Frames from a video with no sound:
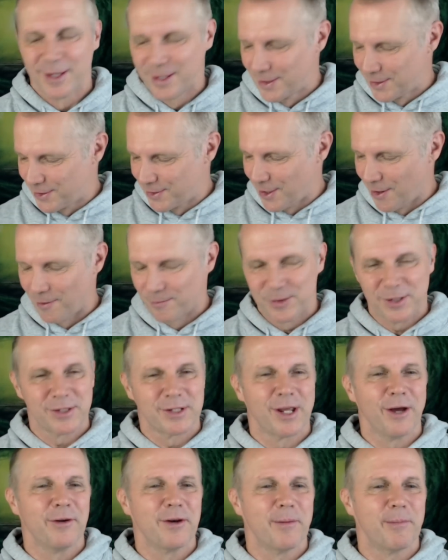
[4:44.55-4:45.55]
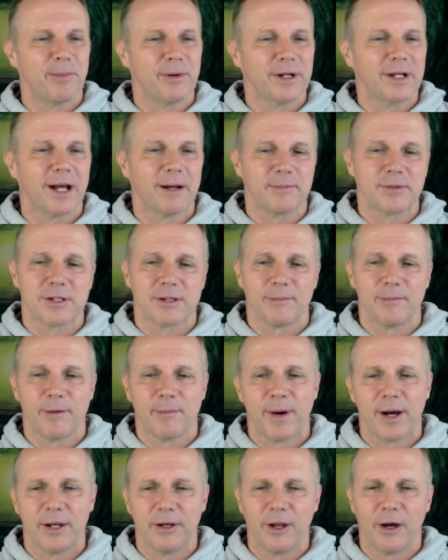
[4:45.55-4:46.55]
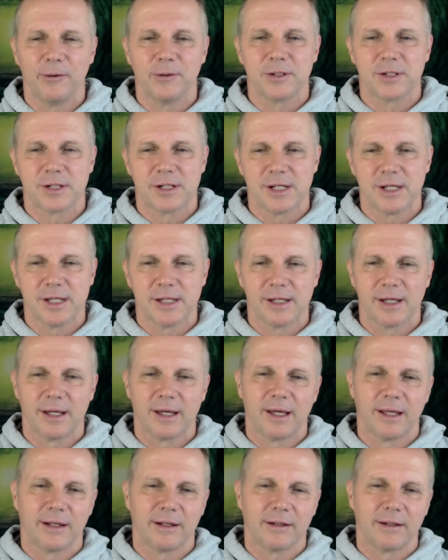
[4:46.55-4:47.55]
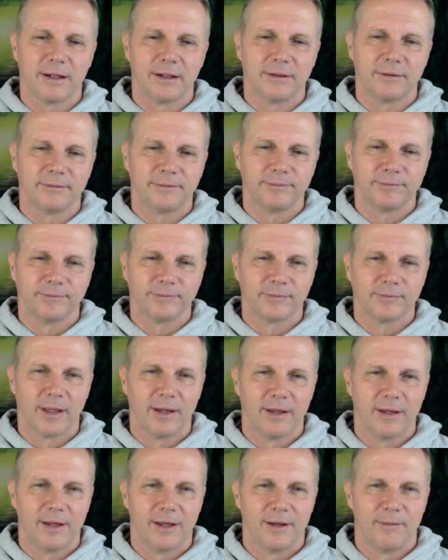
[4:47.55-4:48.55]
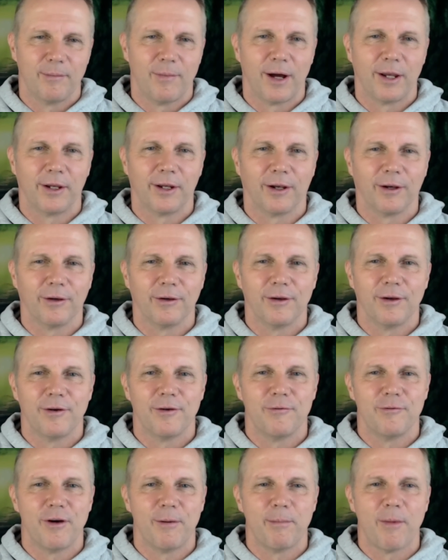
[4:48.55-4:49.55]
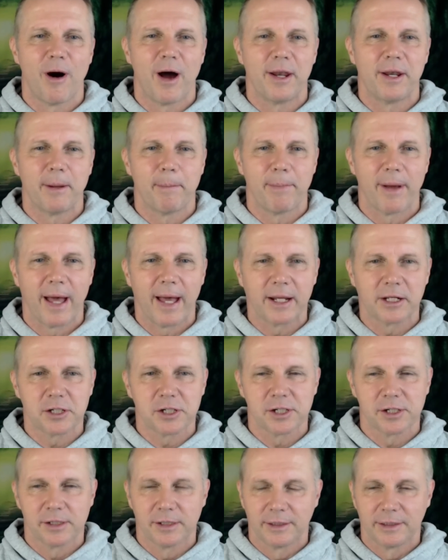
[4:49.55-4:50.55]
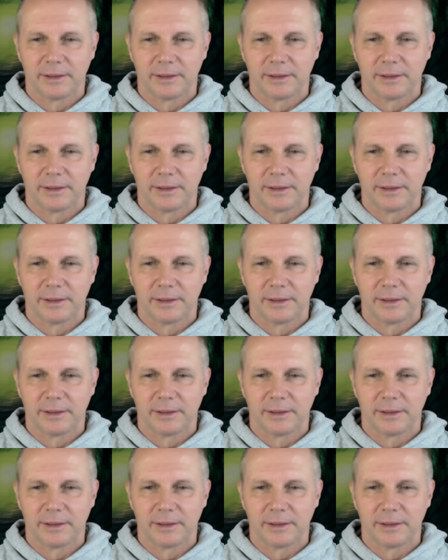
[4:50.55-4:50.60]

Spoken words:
So I'm just going to bring up some of my notes here and my little reminder patch,